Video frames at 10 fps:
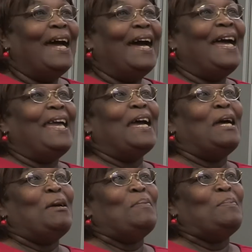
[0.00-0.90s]

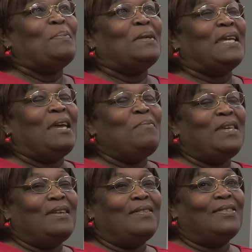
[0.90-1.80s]
I came
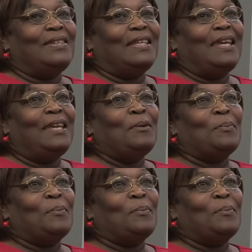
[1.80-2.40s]
here on the